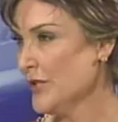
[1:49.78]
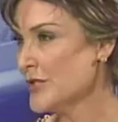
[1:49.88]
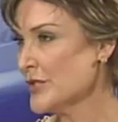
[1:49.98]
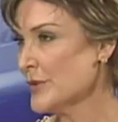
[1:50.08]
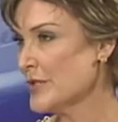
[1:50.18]
are
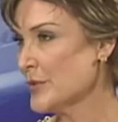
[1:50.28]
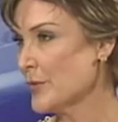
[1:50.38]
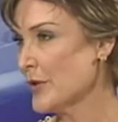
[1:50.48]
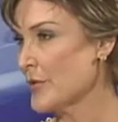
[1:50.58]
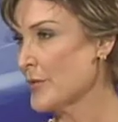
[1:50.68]
you doing to
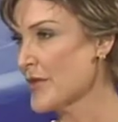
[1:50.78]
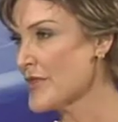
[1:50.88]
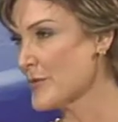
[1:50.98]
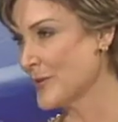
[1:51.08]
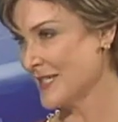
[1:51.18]
work with
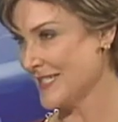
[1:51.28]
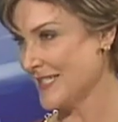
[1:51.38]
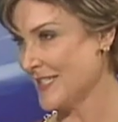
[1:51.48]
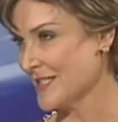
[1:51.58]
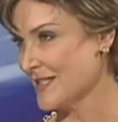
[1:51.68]
the
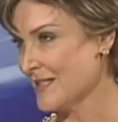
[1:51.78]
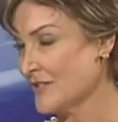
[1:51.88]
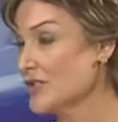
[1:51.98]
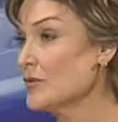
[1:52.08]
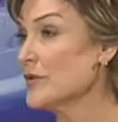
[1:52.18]
residents
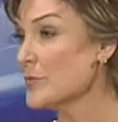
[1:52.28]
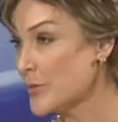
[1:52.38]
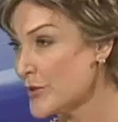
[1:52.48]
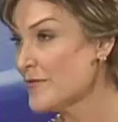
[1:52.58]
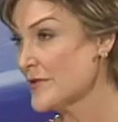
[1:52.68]
to
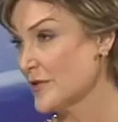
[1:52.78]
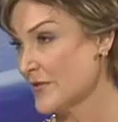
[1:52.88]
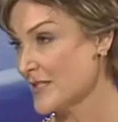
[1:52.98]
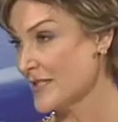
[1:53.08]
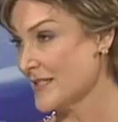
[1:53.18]
improve
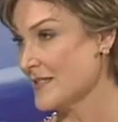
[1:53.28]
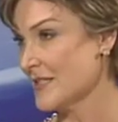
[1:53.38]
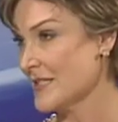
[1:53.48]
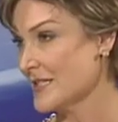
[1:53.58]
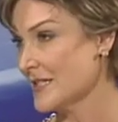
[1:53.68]
services
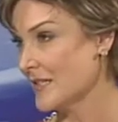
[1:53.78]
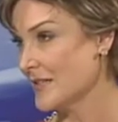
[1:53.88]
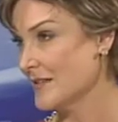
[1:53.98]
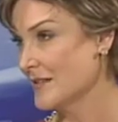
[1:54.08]
in the city?